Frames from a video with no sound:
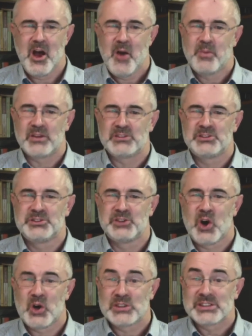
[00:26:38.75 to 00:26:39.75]
but
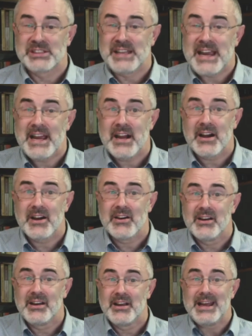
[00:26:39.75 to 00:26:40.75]
draws near
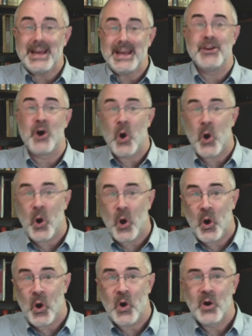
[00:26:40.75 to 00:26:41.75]
in
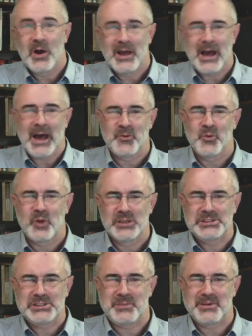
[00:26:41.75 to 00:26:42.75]
awe and
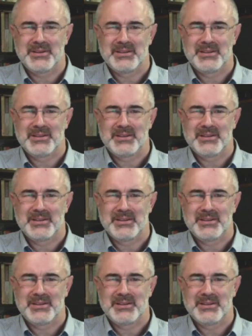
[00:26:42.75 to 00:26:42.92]
worship."